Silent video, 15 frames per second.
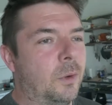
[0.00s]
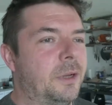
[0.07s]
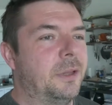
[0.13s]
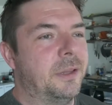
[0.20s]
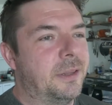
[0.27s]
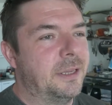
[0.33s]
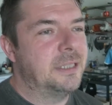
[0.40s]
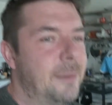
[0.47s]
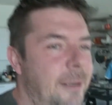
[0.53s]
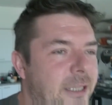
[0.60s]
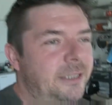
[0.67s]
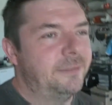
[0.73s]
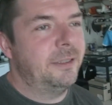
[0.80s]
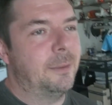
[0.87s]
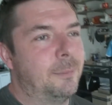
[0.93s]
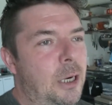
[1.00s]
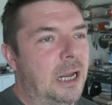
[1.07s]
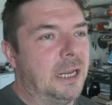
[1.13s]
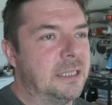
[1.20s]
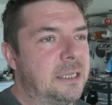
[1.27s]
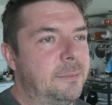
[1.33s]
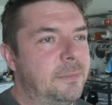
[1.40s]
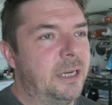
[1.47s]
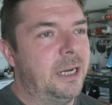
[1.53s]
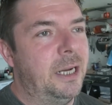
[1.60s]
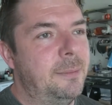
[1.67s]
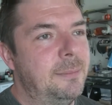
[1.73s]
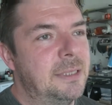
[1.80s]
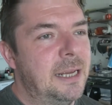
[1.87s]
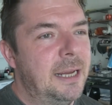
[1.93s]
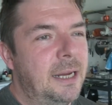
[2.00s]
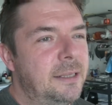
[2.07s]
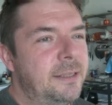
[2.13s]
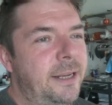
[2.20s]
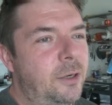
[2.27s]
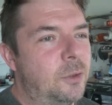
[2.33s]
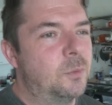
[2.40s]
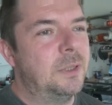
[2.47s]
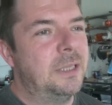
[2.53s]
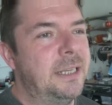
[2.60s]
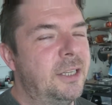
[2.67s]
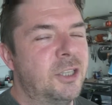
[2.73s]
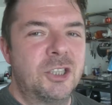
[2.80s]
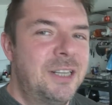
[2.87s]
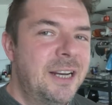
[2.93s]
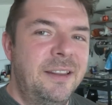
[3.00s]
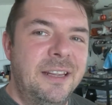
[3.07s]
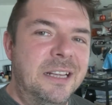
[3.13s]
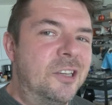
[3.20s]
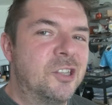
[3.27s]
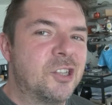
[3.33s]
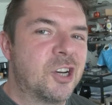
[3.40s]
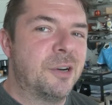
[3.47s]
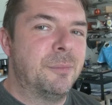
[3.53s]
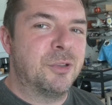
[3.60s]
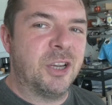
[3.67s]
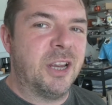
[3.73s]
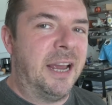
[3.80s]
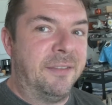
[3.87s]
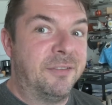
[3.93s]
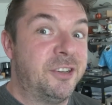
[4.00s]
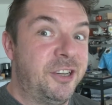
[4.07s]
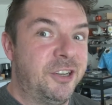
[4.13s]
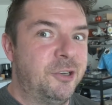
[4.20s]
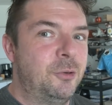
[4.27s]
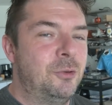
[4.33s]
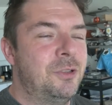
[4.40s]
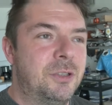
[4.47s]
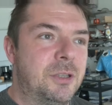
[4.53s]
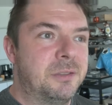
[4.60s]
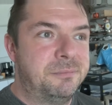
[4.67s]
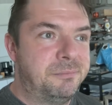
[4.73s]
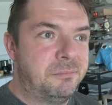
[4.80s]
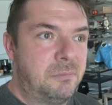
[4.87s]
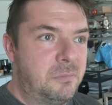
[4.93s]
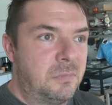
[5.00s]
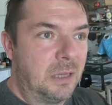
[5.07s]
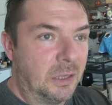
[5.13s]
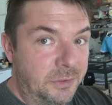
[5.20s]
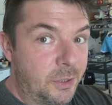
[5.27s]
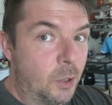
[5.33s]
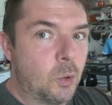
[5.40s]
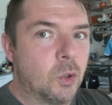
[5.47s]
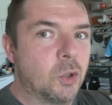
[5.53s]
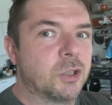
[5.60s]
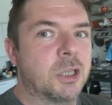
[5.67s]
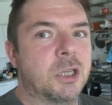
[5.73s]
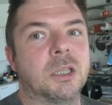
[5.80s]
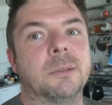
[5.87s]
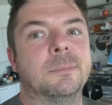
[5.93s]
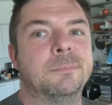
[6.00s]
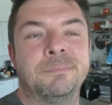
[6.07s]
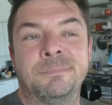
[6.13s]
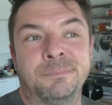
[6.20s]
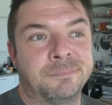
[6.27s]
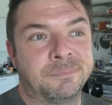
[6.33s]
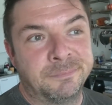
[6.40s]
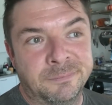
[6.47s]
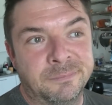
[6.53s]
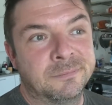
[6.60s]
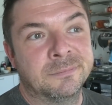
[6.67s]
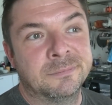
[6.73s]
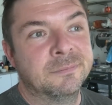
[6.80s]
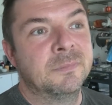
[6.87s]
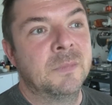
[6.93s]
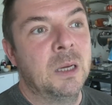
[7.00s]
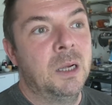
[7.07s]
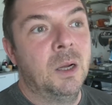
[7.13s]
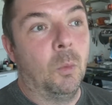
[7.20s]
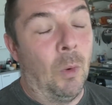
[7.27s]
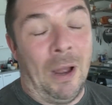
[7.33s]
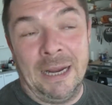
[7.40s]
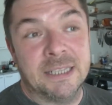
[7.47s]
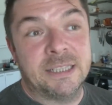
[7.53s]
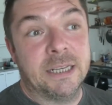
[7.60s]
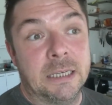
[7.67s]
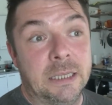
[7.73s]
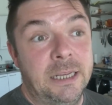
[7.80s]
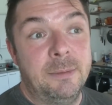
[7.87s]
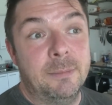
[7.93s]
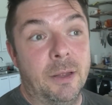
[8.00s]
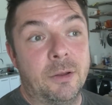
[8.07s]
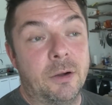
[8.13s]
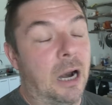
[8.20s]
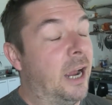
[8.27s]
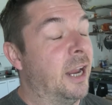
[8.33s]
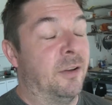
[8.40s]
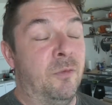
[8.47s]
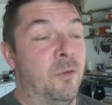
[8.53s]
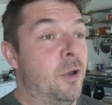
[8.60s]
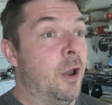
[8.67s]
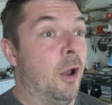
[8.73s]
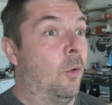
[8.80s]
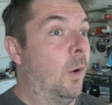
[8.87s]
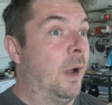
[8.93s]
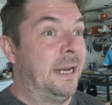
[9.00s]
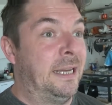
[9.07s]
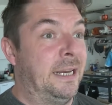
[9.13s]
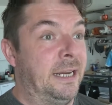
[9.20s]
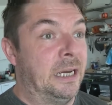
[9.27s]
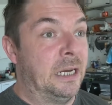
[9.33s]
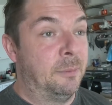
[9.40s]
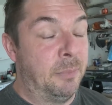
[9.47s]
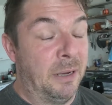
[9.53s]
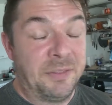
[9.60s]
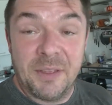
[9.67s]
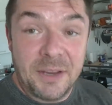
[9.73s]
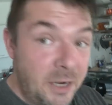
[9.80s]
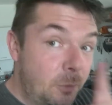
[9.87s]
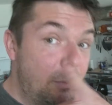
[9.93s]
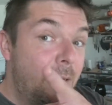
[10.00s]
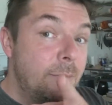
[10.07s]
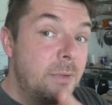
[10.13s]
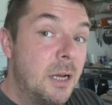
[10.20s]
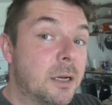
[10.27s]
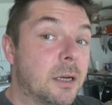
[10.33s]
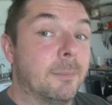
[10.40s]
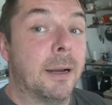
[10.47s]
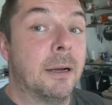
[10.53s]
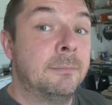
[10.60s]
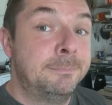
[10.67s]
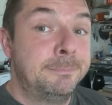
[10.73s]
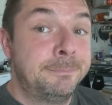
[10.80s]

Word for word: One of the things about living abroad, sometimes they don't really understand the English term, so you have to use the local term. Why is it clean mother? I have no idea, but they know what I'm talking about.